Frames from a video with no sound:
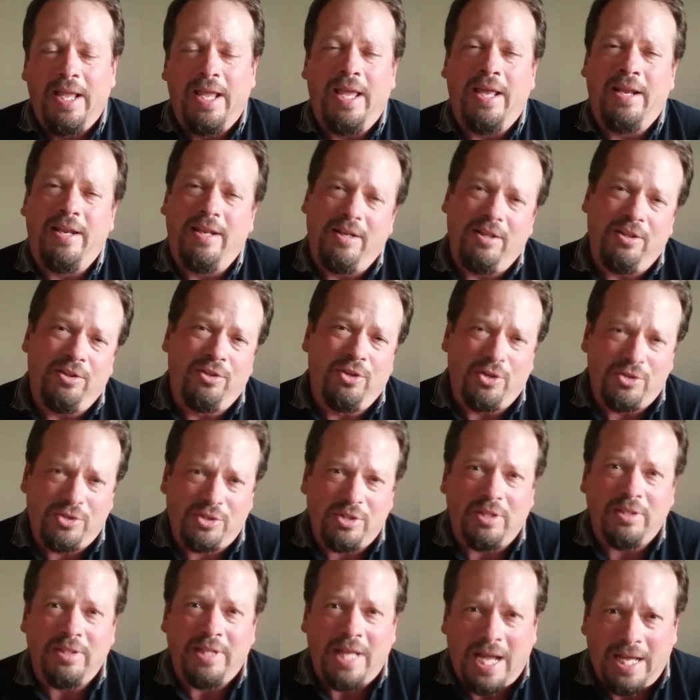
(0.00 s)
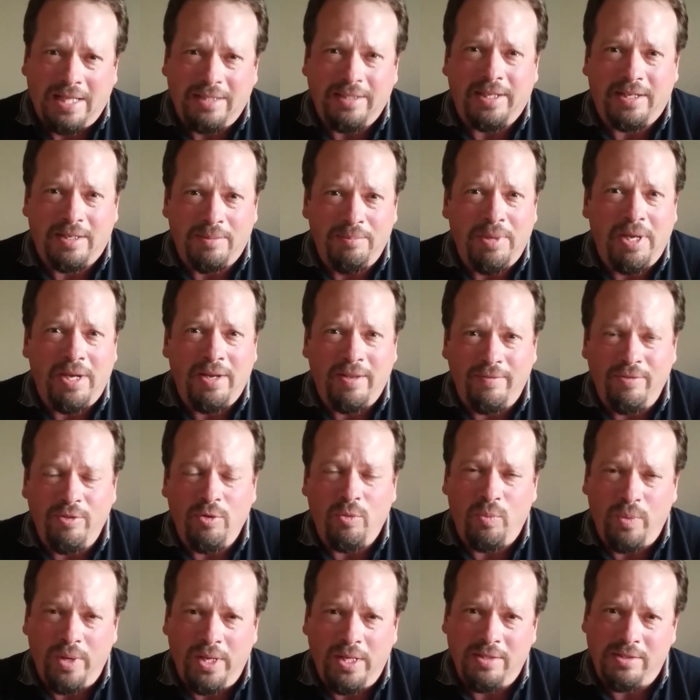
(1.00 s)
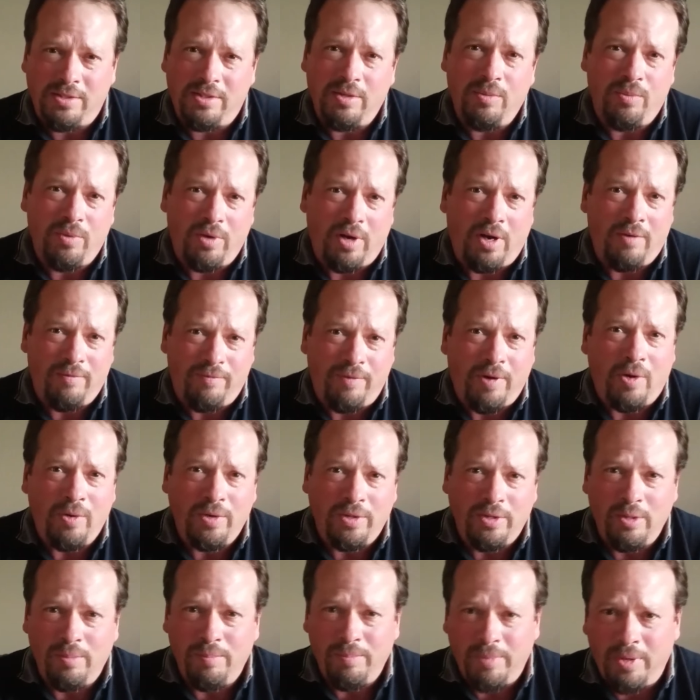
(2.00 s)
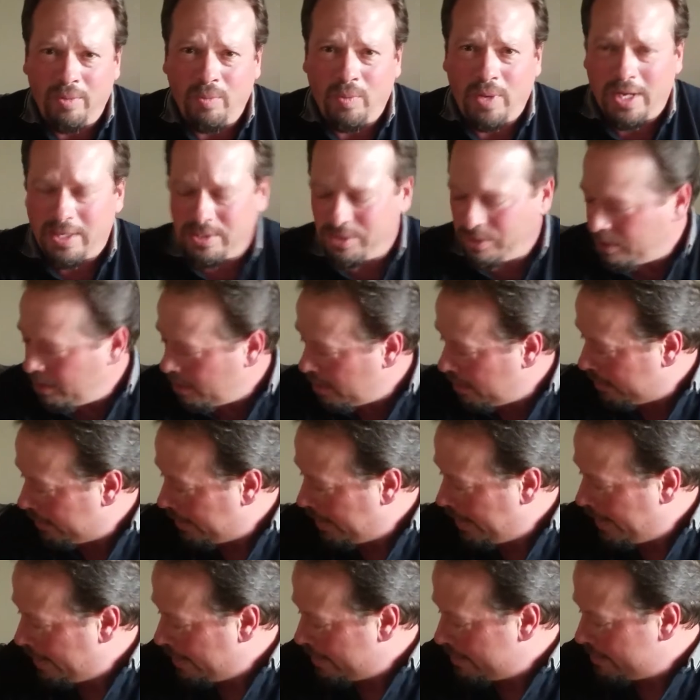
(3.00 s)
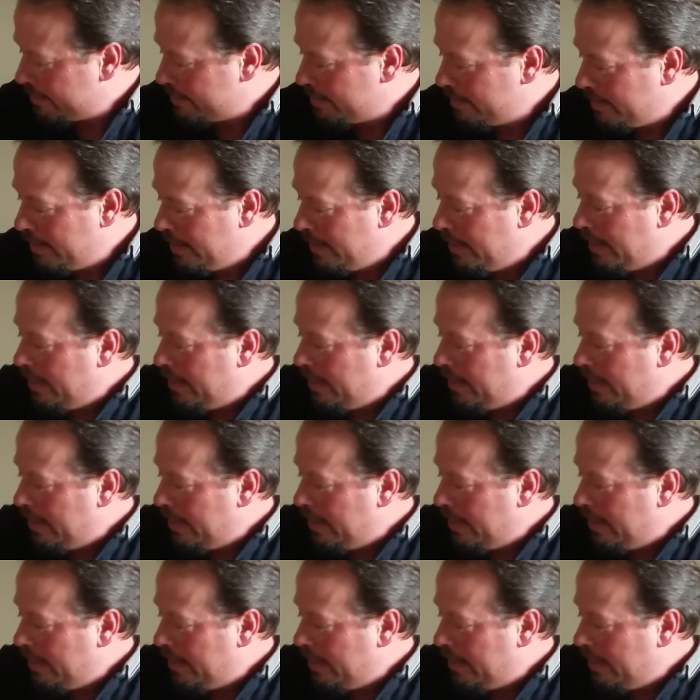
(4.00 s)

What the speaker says: and it looks a lot like many of the weeds that are found in the Midwest in our lakes.